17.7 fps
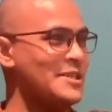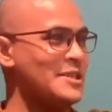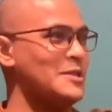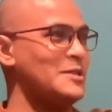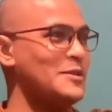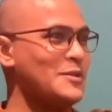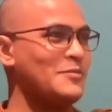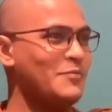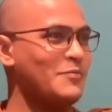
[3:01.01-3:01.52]

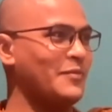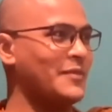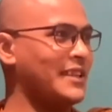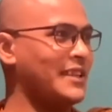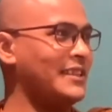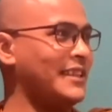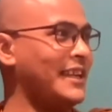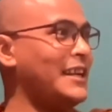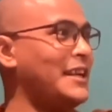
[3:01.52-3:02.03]
No,
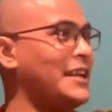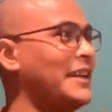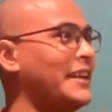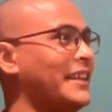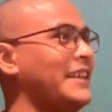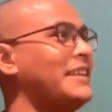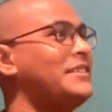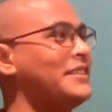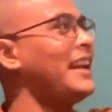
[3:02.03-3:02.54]
they are,
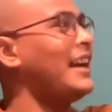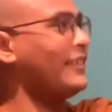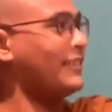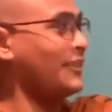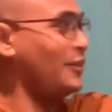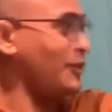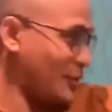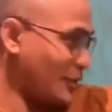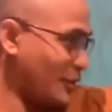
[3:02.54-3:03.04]
they are still
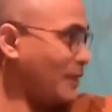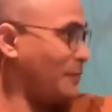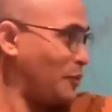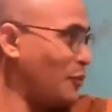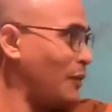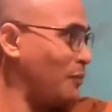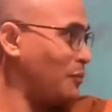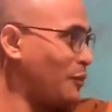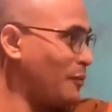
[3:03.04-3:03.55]
asking, oh, give me
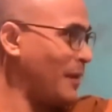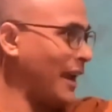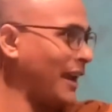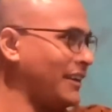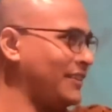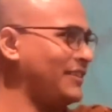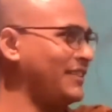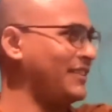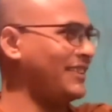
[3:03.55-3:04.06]
one more
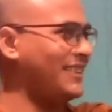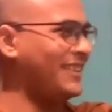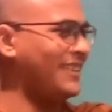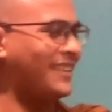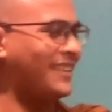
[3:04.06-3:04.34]
bags. Mm.